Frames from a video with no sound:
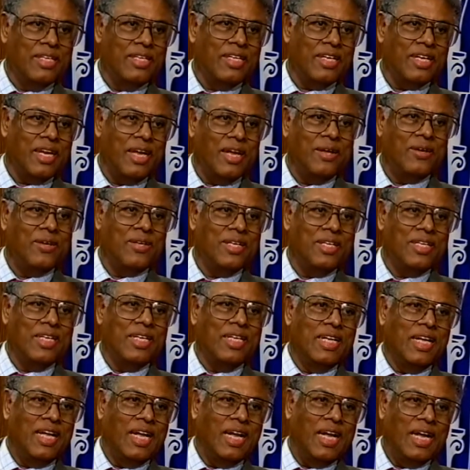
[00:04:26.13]
You know,
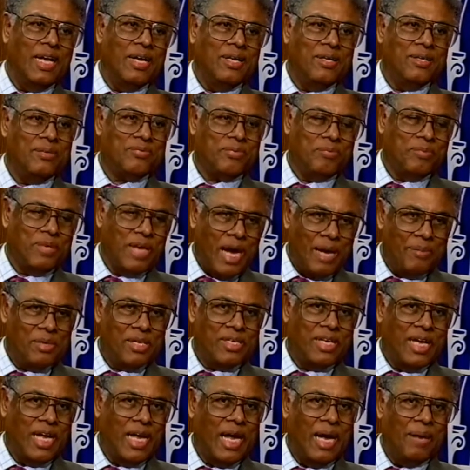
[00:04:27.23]
from time to
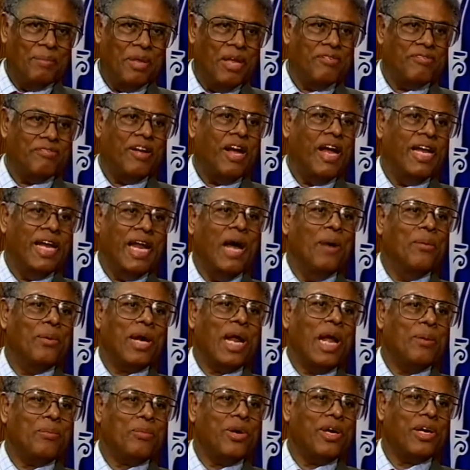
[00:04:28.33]
time, they find out what
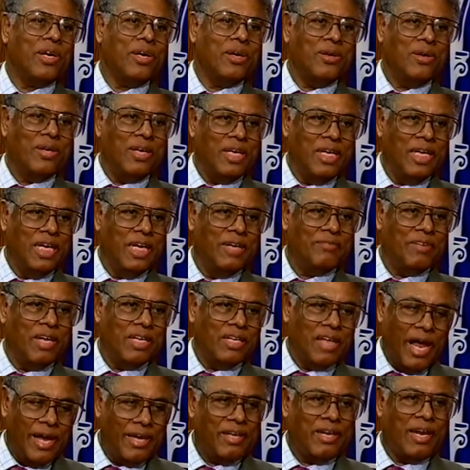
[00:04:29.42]
I'm working on, and if they
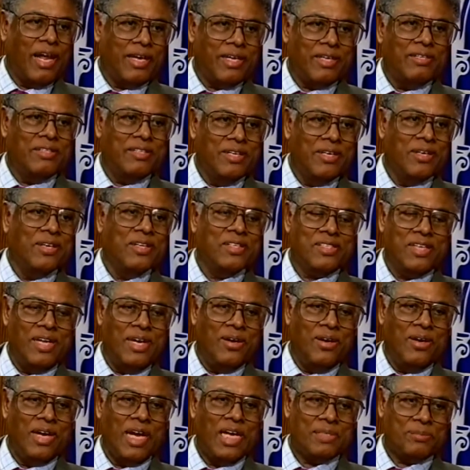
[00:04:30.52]
like it, I continue to stay
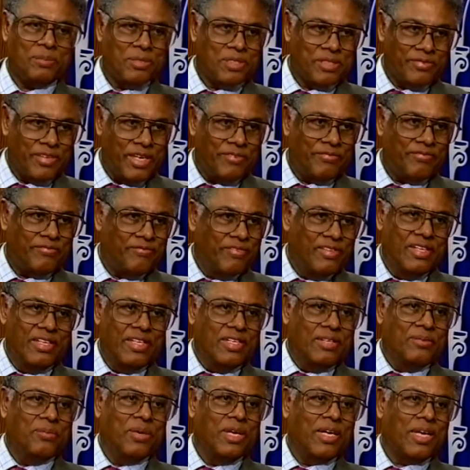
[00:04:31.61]
on. I suppose if they
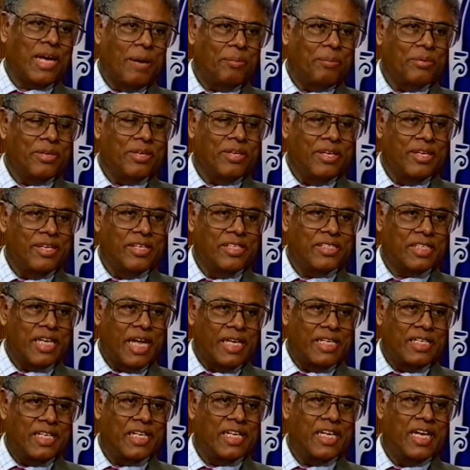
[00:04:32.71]
went a couple of years and
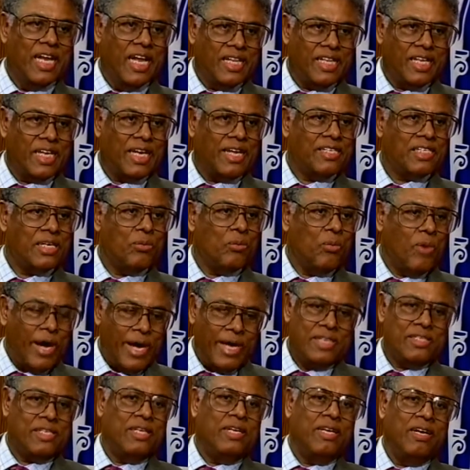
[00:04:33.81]
I did nothing, they'd say, why
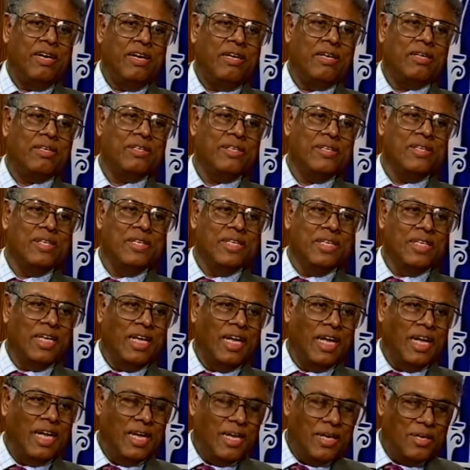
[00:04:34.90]
is he here?
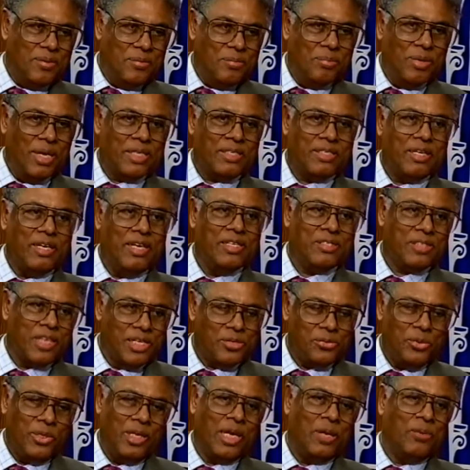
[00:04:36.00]
But
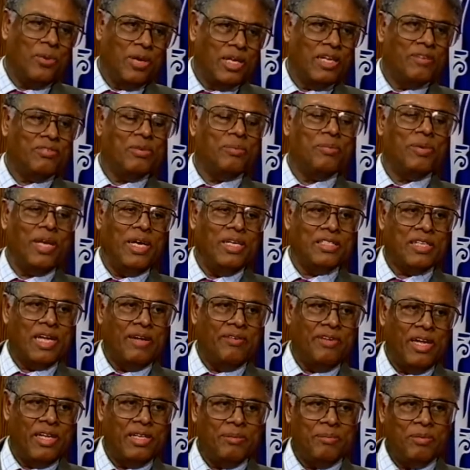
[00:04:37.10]
it's really a wonderful place, and
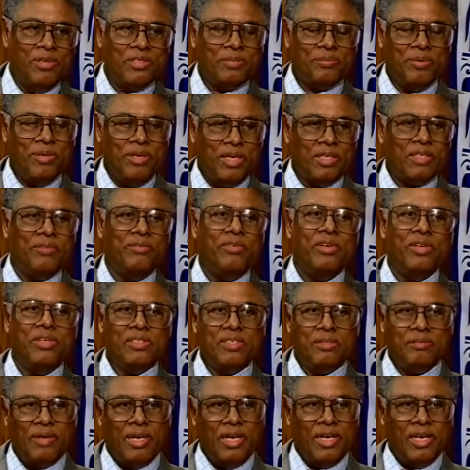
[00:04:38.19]
I've had the most productive
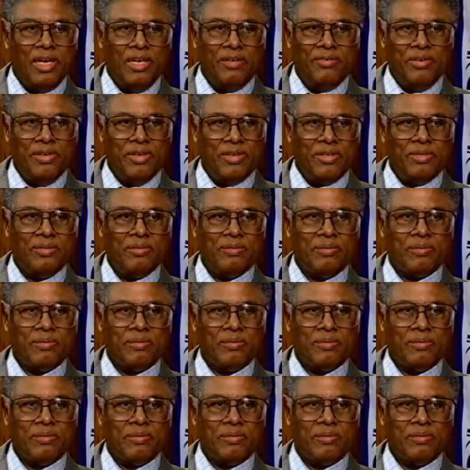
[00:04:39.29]
years of my life here.